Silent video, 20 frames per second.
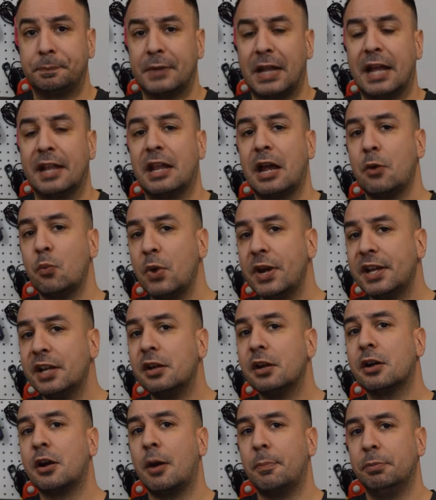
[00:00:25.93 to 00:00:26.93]
And I waited
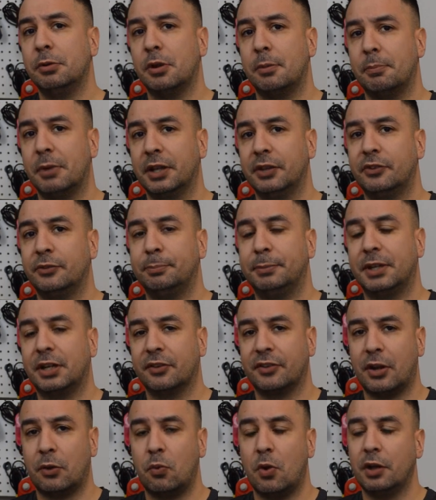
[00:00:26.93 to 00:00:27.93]
a couple of months
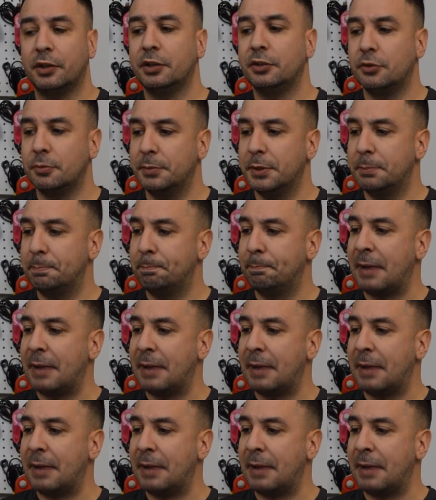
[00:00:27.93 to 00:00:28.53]
because I wanted to be